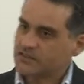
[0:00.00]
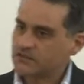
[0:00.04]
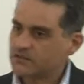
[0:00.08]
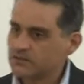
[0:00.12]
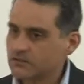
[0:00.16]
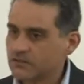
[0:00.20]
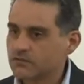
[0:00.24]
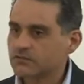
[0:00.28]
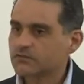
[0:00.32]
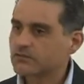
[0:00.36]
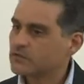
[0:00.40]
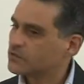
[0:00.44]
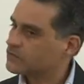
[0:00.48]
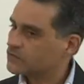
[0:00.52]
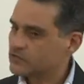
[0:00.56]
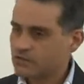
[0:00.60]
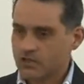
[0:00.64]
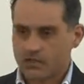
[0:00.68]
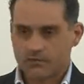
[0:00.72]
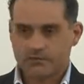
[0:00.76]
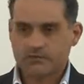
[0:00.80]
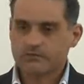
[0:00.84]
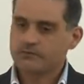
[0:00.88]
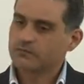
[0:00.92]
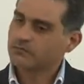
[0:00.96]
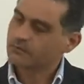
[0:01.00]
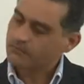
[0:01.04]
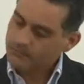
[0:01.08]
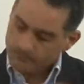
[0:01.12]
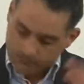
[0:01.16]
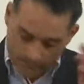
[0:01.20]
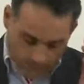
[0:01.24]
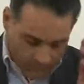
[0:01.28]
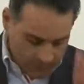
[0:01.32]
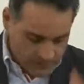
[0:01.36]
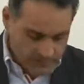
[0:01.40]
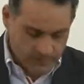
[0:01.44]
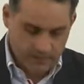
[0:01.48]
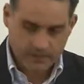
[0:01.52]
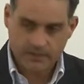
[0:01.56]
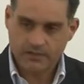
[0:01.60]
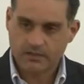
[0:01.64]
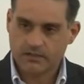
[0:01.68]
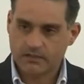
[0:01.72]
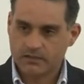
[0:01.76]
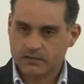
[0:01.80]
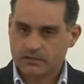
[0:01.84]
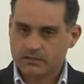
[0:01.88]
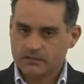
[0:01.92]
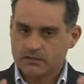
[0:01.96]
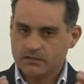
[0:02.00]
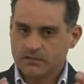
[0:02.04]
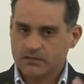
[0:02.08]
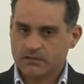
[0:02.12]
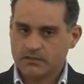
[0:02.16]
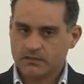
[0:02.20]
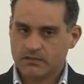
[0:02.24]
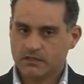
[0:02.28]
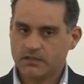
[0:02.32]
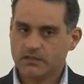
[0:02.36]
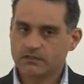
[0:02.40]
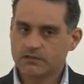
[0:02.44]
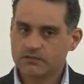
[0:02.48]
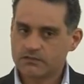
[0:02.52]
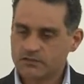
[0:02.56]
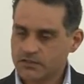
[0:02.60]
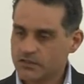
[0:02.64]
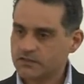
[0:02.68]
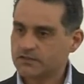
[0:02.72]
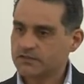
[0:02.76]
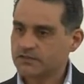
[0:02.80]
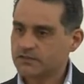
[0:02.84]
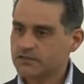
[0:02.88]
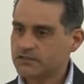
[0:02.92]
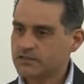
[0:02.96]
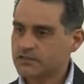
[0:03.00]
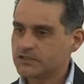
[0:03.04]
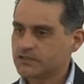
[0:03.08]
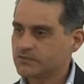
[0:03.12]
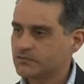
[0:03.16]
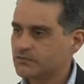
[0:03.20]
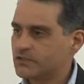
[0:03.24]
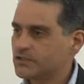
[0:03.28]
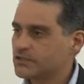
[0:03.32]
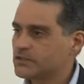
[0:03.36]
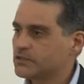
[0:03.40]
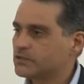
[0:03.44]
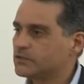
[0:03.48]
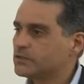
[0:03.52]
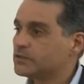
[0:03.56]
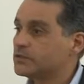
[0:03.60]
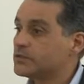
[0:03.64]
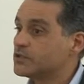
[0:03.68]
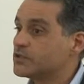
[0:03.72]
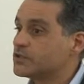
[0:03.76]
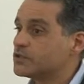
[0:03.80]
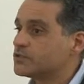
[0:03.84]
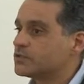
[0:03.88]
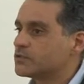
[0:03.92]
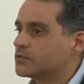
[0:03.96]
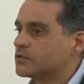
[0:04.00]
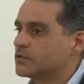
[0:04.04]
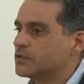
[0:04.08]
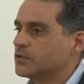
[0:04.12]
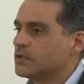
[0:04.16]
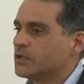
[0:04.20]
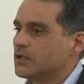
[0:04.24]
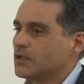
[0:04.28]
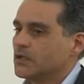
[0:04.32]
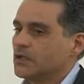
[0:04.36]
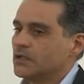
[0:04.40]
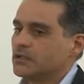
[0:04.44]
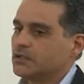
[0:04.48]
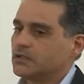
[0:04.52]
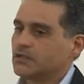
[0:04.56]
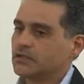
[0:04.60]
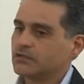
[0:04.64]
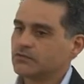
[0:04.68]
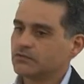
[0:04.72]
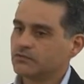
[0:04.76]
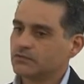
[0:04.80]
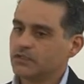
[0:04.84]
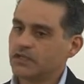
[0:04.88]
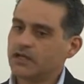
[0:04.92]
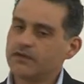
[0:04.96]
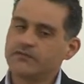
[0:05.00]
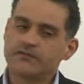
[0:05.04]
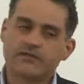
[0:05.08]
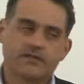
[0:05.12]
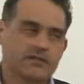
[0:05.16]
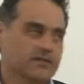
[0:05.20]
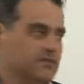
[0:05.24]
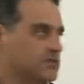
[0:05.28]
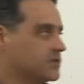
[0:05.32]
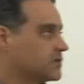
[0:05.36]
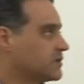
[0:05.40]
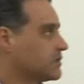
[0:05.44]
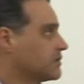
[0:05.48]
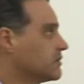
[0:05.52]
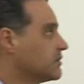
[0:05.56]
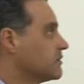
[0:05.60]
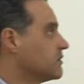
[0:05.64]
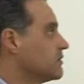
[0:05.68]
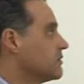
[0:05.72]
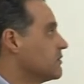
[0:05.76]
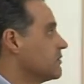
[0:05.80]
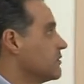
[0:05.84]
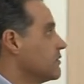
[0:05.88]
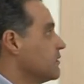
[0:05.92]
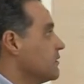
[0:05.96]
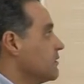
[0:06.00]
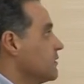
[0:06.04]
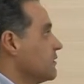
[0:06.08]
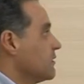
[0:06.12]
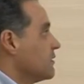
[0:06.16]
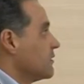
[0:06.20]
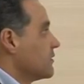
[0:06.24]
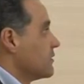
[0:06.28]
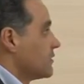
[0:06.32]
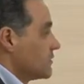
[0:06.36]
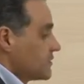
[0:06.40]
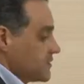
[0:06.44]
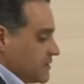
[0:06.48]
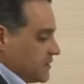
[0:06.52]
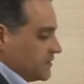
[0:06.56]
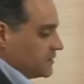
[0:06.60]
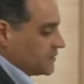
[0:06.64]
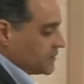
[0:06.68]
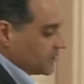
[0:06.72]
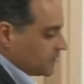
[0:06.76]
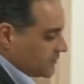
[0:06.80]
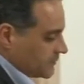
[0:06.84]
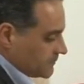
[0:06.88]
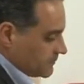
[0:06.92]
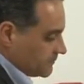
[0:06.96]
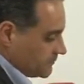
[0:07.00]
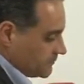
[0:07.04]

So, no, don't jump. Be there and study the situation to be sure that you will have this uh, considered.